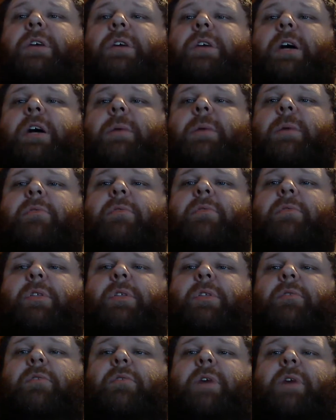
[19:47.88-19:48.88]
times, even
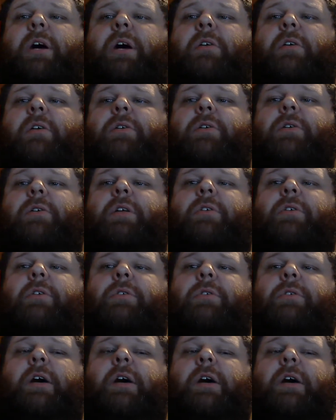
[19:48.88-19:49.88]
with your Valkyrie, you
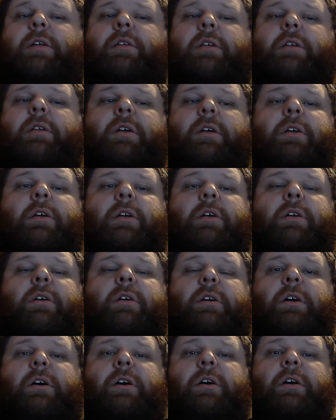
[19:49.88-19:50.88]
got,
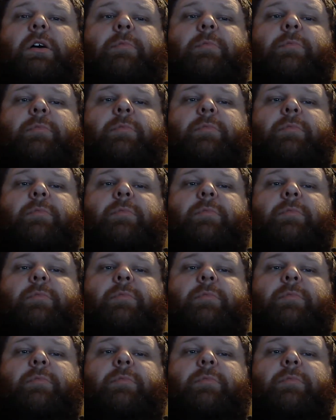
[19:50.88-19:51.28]
caught